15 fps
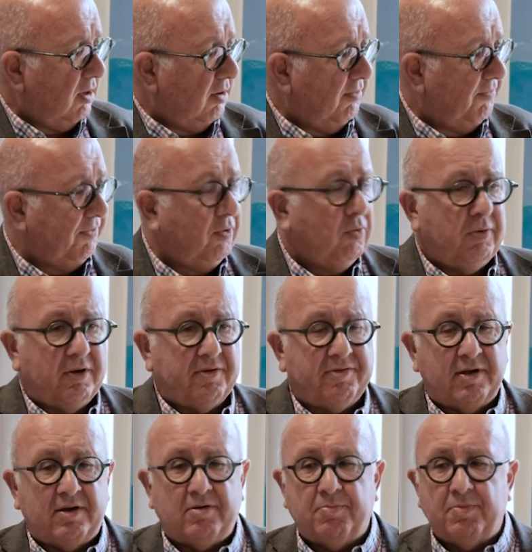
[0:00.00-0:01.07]
Fiona
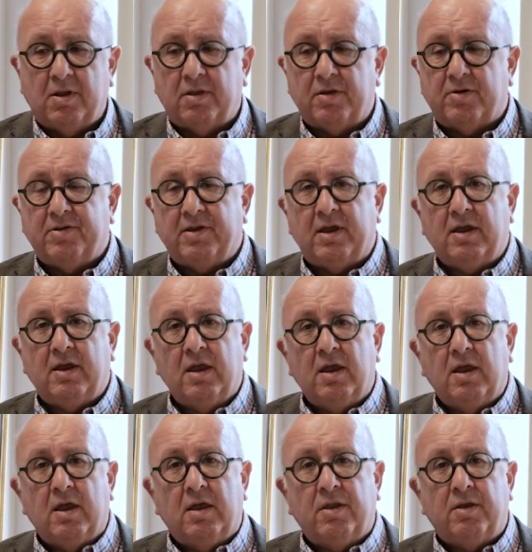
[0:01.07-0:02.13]
said to me the other day,
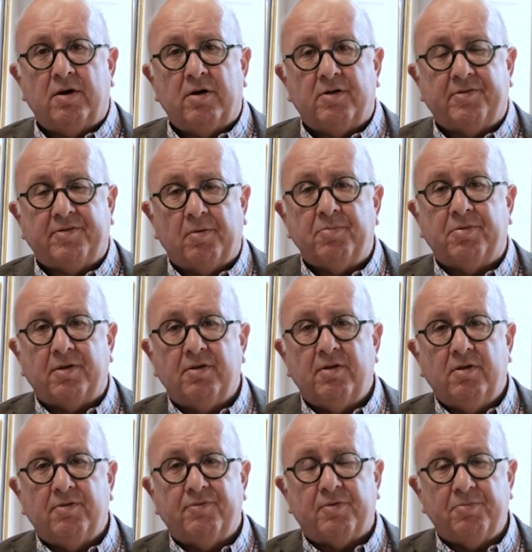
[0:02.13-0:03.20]
there's something
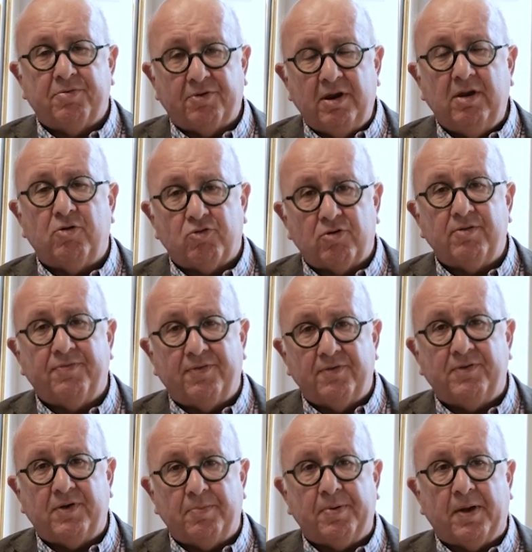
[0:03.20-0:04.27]
from
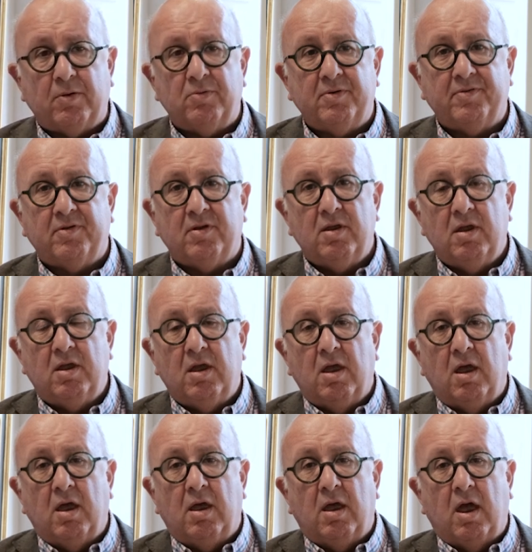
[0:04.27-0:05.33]
£350,
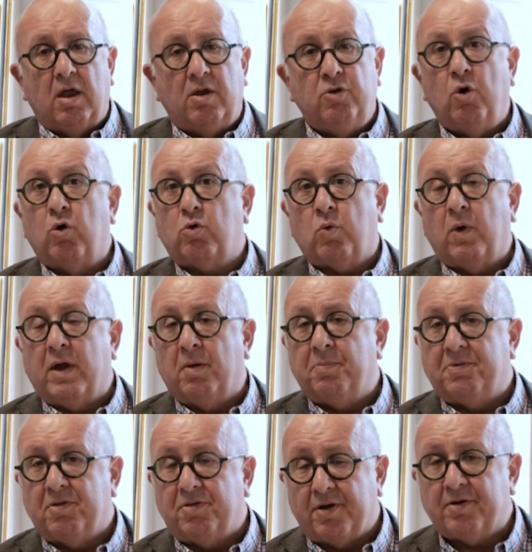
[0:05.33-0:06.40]
not quite
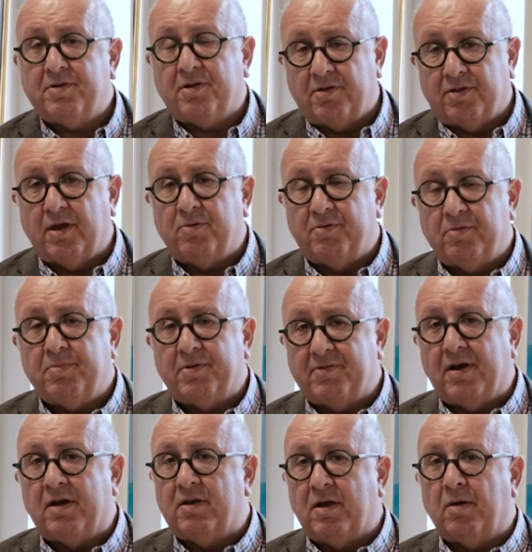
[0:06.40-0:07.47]
up to 30,000, but
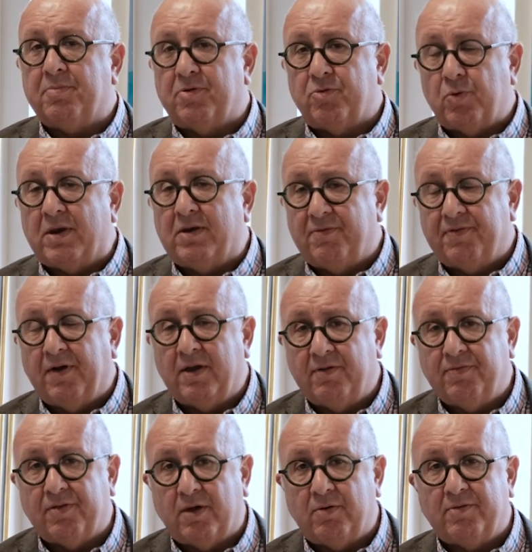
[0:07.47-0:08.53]
certainly up to
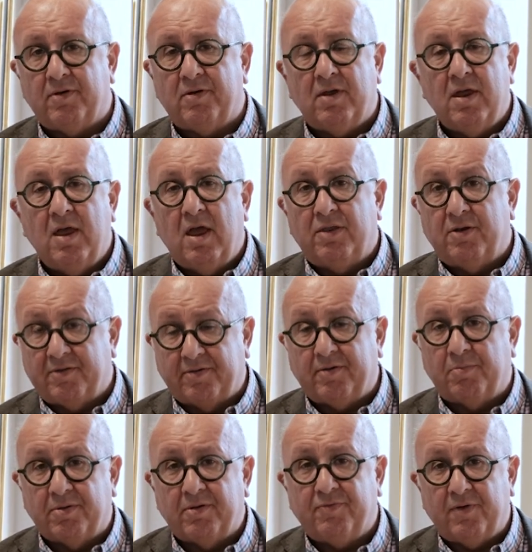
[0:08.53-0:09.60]
25,000. There's
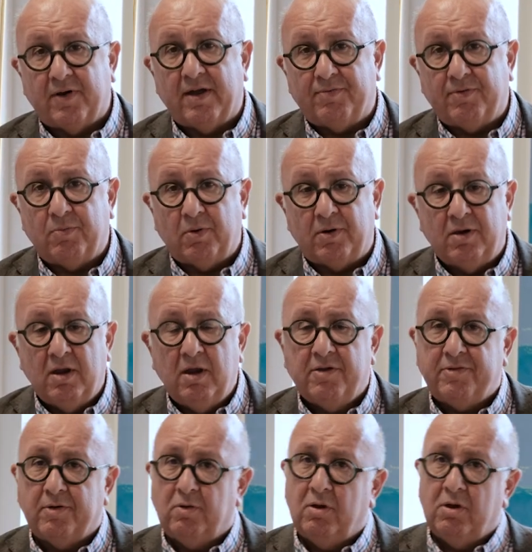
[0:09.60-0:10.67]
something for everyone.
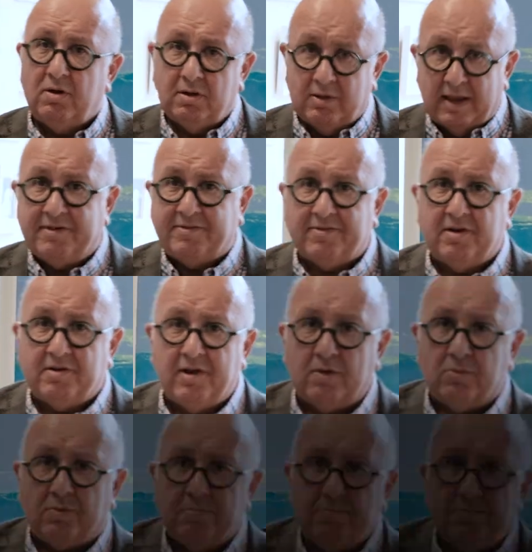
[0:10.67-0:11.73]
So let's sit down.